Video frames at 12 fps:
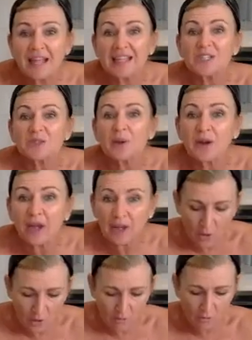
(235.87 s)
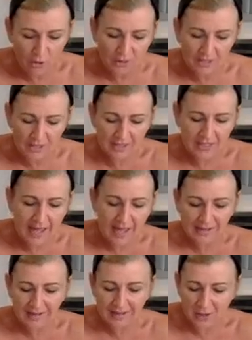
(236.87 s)
That's what I hope most
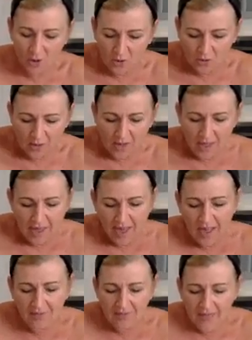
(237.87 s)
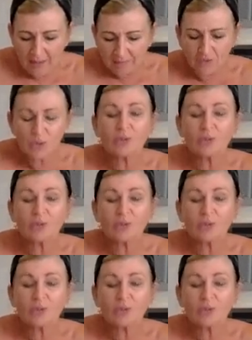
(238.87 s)
today. So, and that